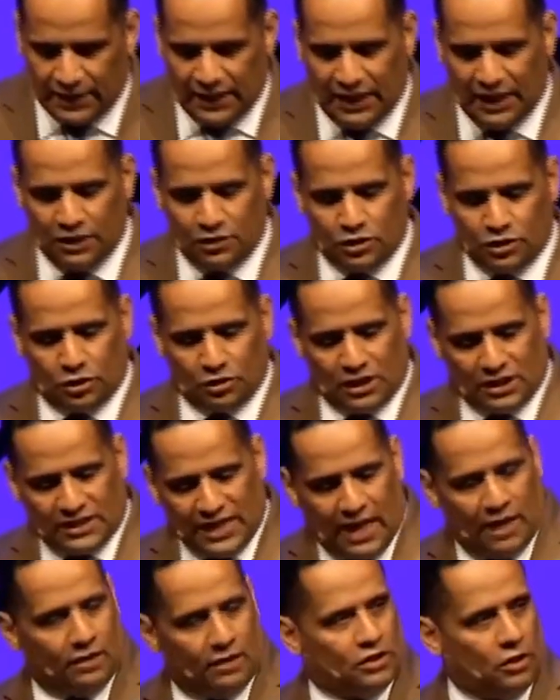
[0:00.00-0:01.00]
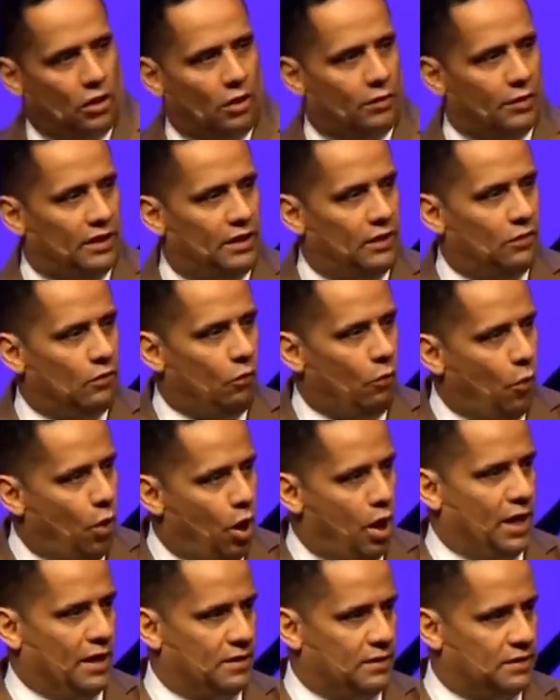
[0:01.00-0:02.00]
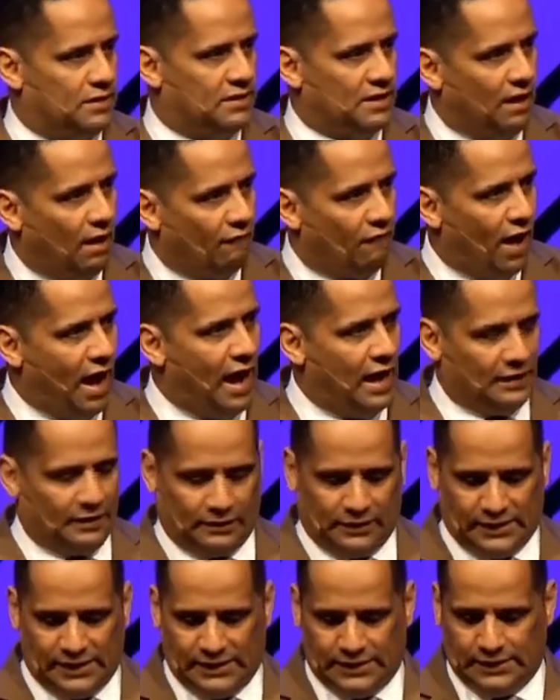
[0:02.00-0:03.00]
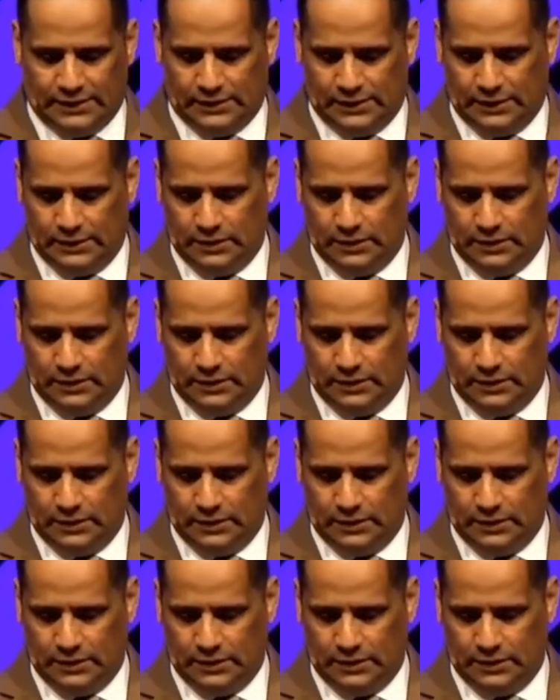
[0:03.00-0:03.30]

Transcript: into the territory waters of Ireland.